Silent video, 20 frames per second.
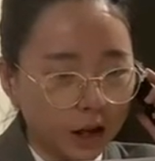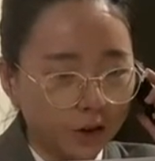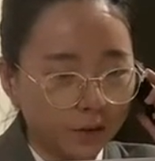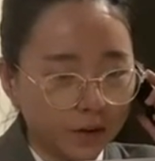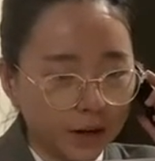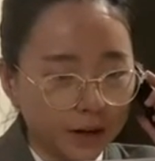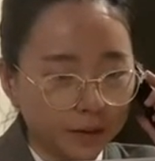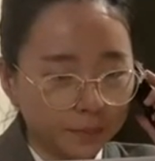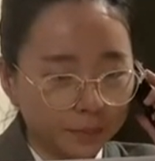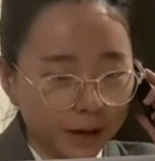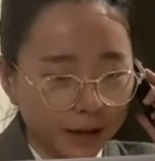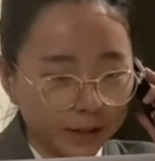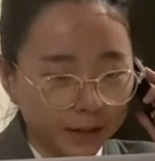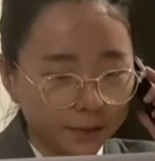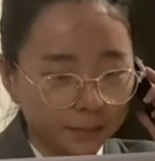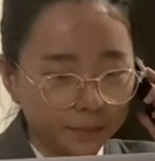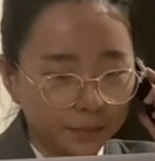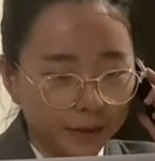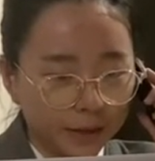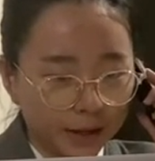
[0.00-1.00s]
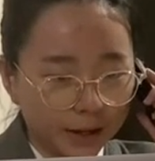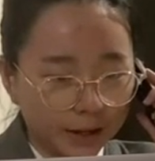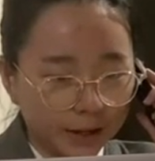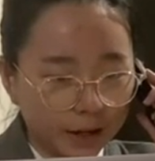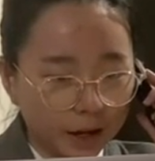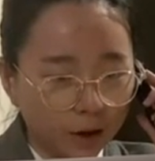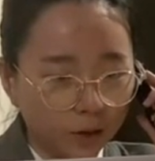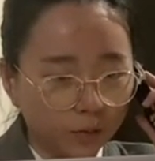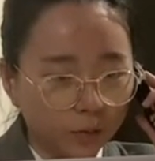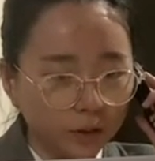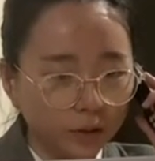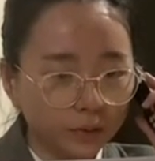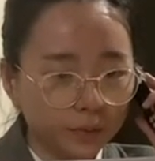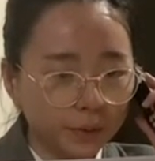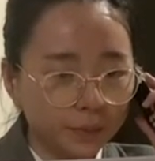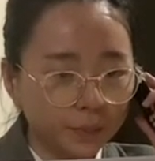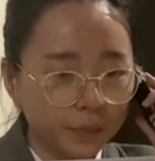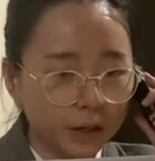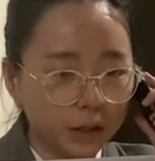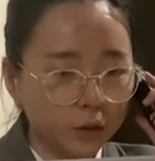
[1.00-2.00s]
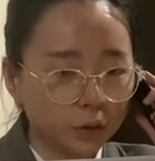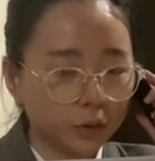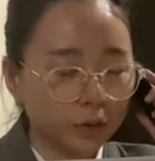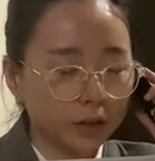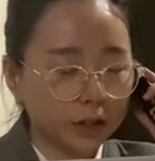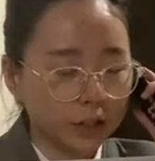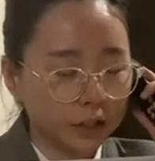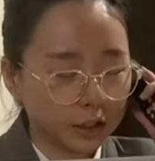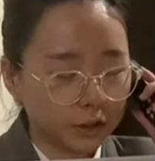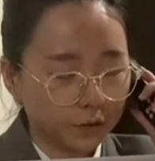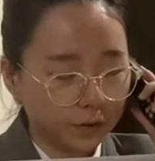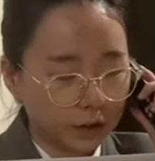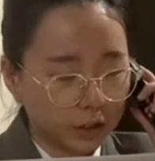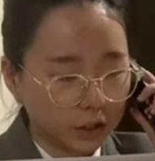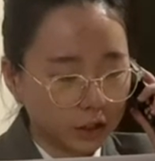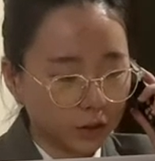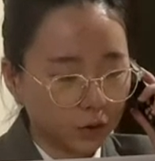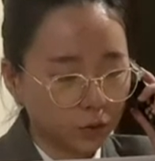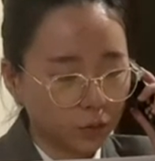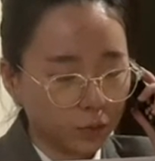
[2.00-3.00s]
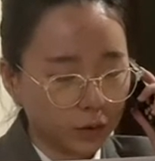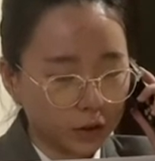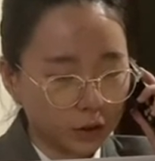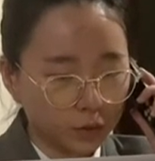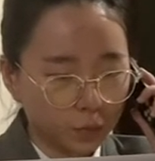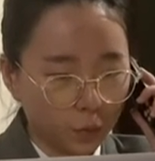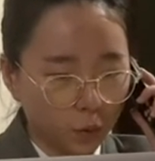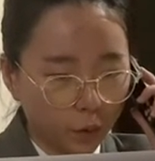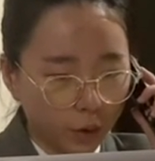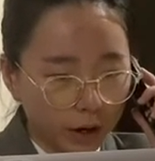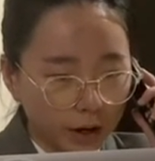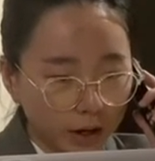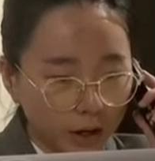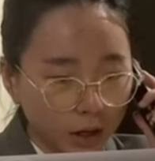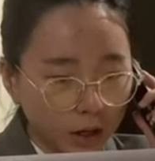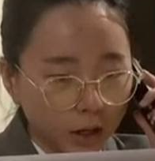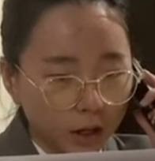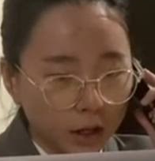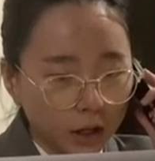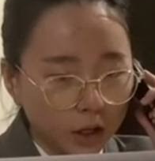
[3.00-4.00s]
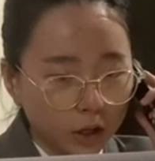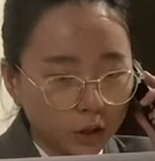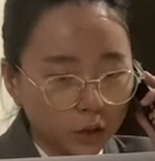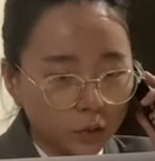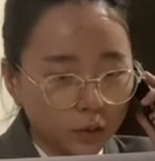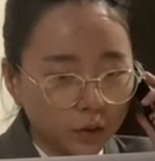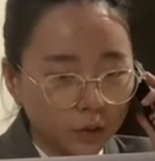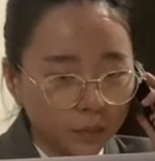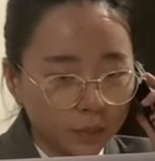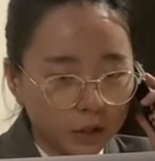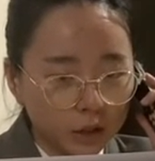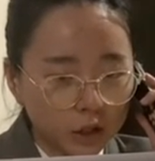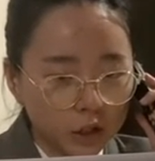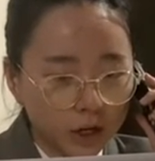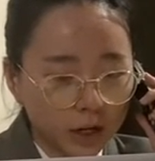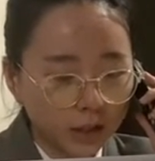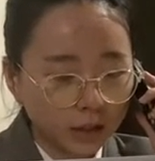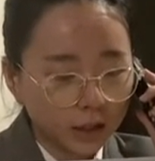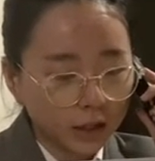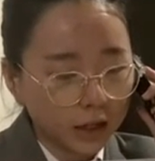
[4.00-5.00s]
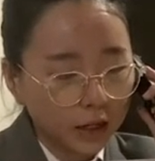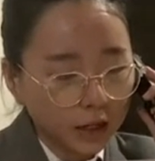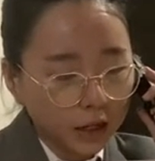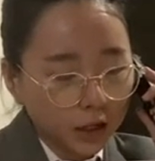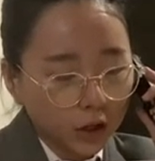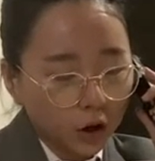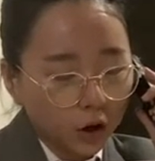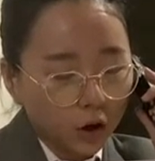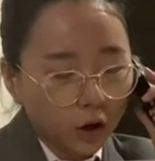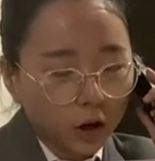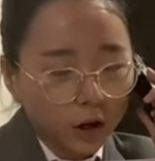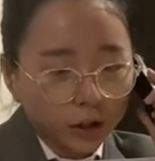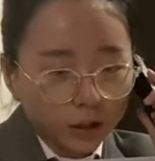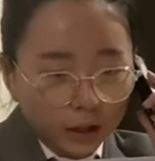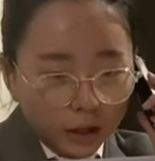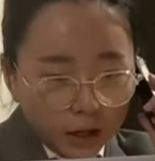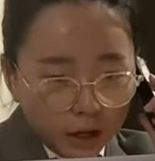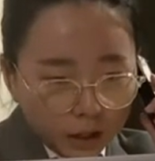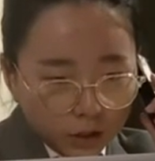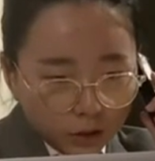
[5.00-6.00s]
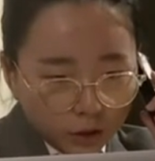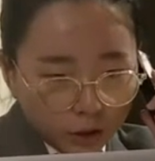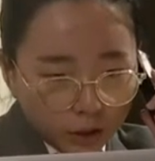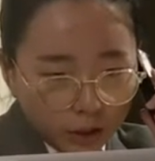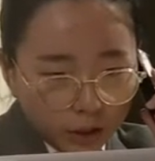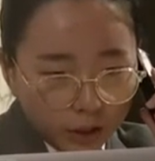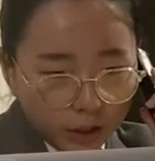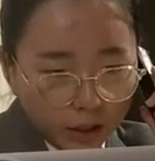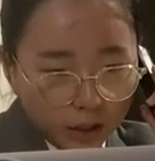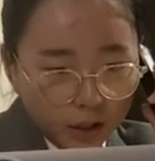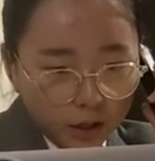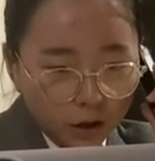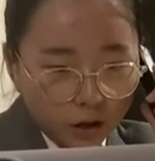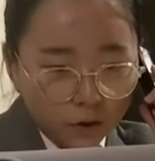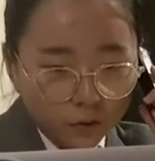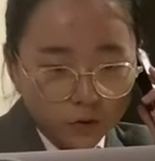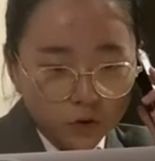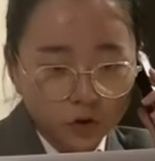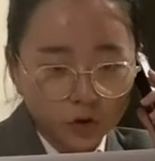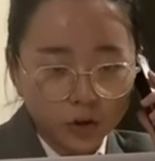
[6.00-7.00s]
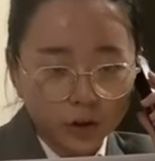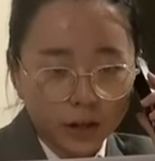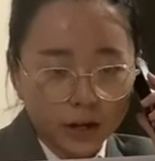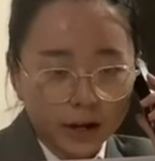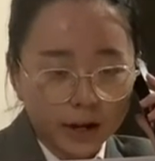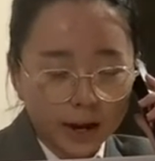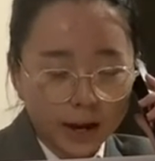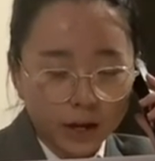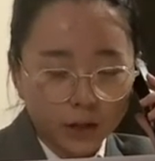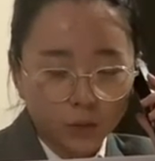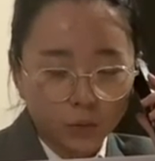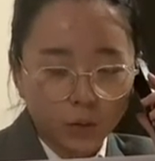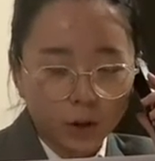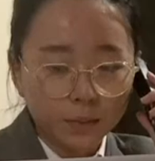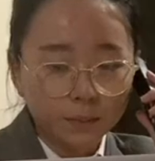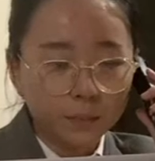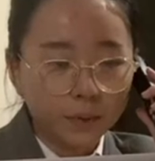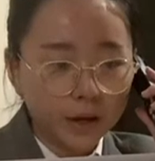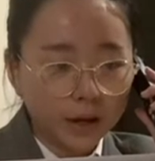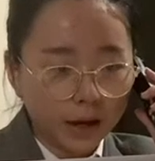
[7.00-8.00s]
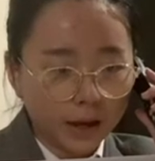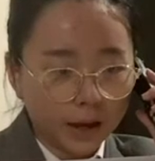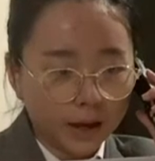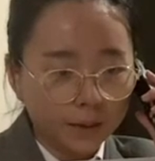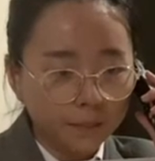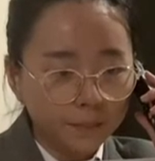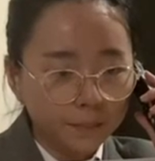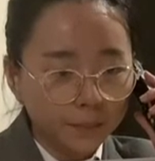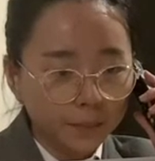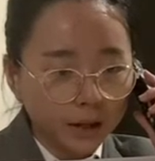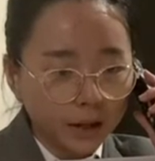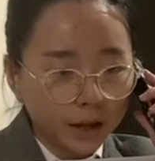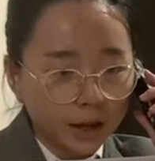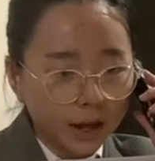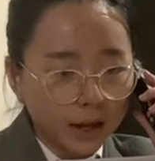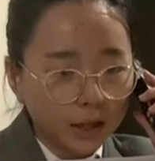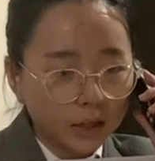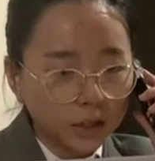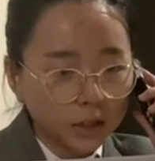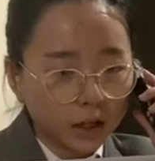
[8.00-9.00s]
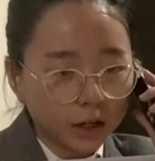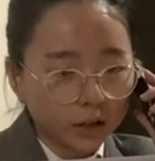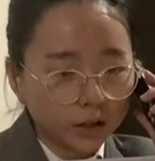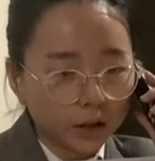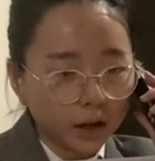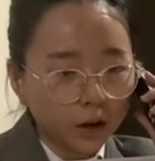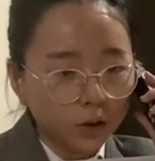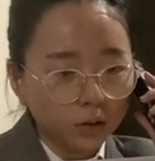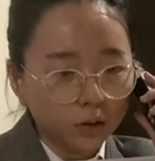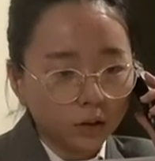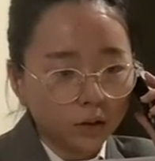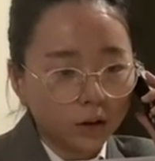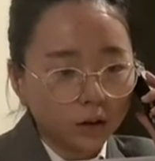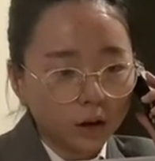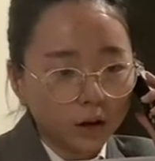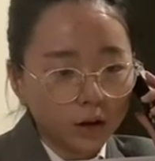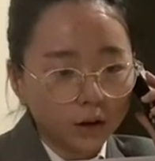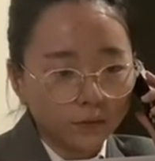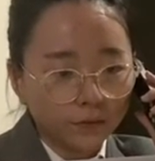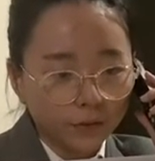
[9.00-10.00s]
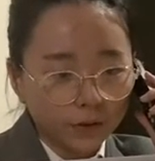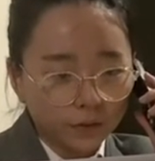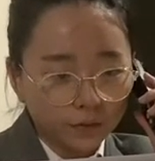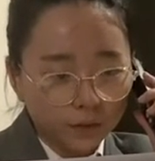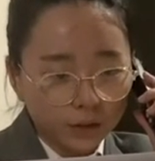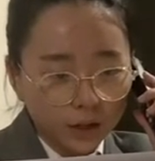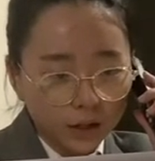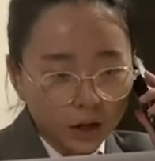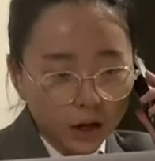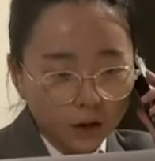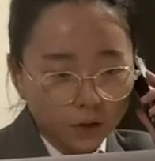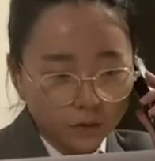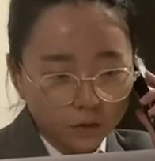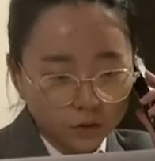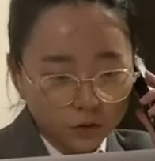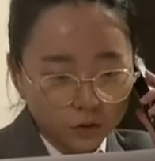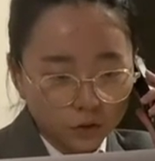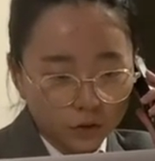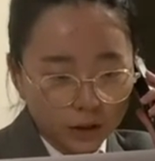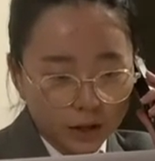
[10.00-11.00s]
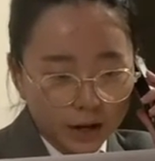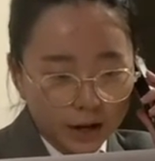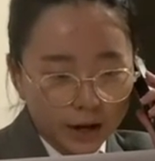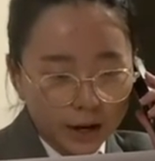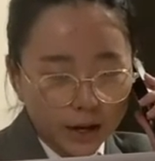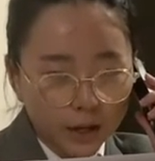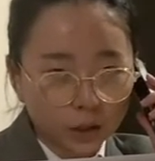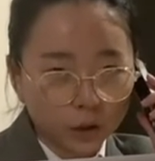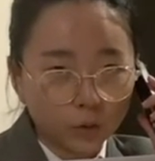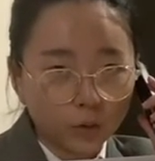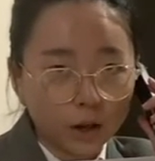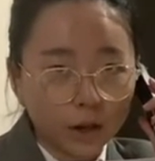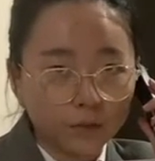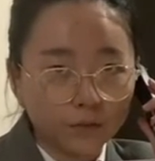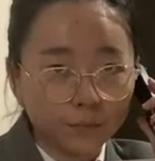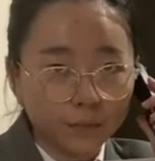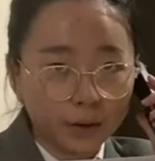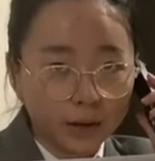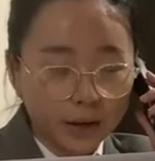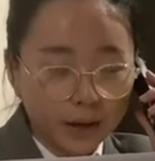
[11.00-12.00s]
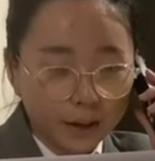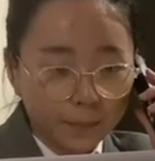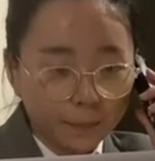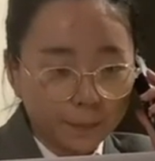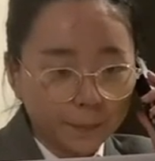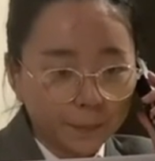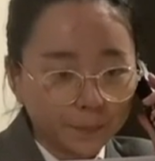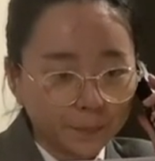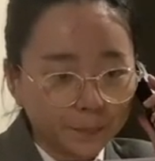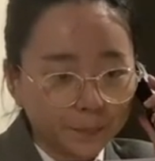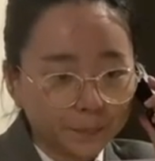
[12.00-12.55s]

All right, madam, then I will repeat your reservations once more. You will be checked in on 13th of July at 1 p.m. and checked out on 15th of July at 12 p.m.